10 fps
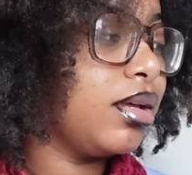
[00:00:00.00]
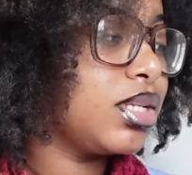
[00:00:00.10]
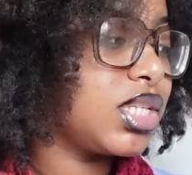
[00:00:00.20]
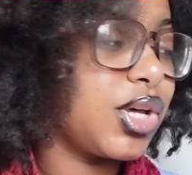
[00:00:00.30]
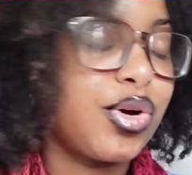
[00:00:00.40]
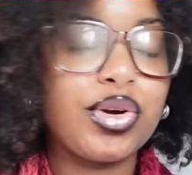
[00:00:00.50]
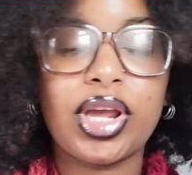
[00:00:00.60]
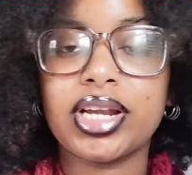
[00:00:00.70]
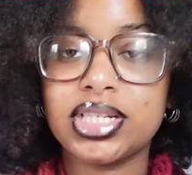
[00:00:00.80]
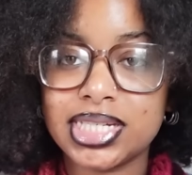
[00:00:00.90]
So
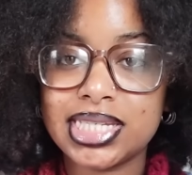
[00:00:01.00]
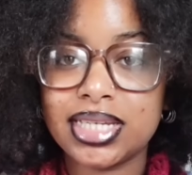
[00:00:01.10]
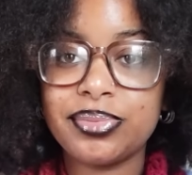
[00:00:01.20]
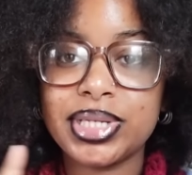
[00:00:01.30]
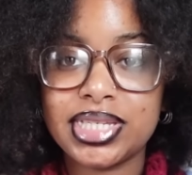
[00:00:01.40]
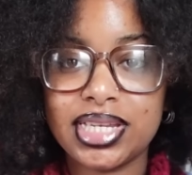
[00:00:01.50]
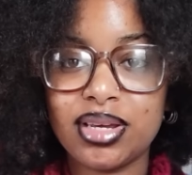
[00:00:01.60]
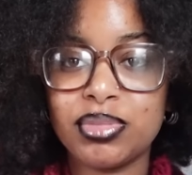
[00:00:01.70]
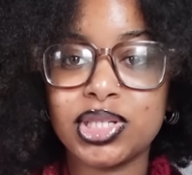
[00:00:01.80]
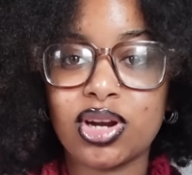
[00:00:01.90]
y'all just see me
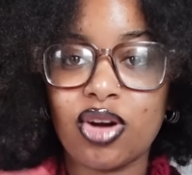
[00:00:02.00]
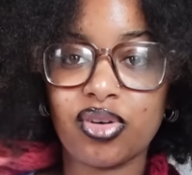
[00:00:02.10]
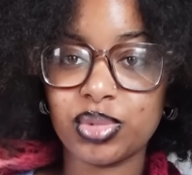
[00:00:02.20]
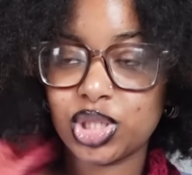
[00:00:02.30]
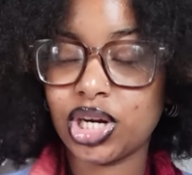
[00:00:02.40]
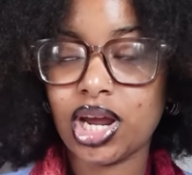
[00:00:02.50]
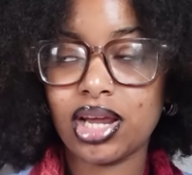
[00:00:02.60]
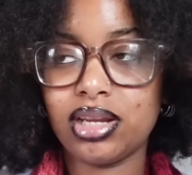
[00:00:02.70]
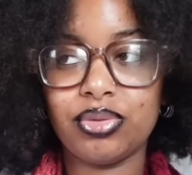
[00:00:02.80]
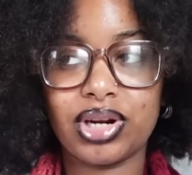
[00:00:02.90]
steam the scarf. I'm gonna show
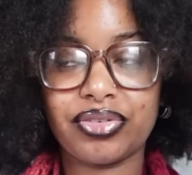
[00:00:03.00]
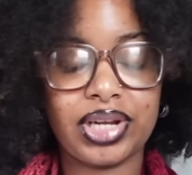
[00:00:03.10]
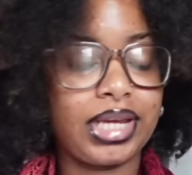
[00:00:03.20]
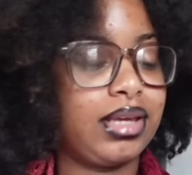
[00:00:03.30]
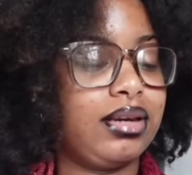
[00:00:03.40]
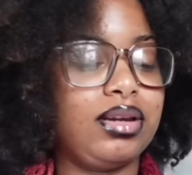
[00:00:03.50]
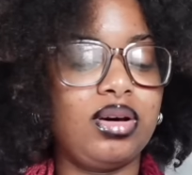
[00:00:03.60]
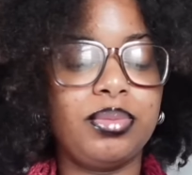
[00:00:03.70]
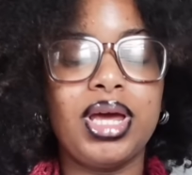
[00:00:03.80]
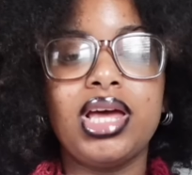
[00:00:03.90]
y'all it when I feel like getting
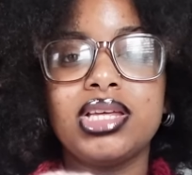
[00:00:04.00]
up.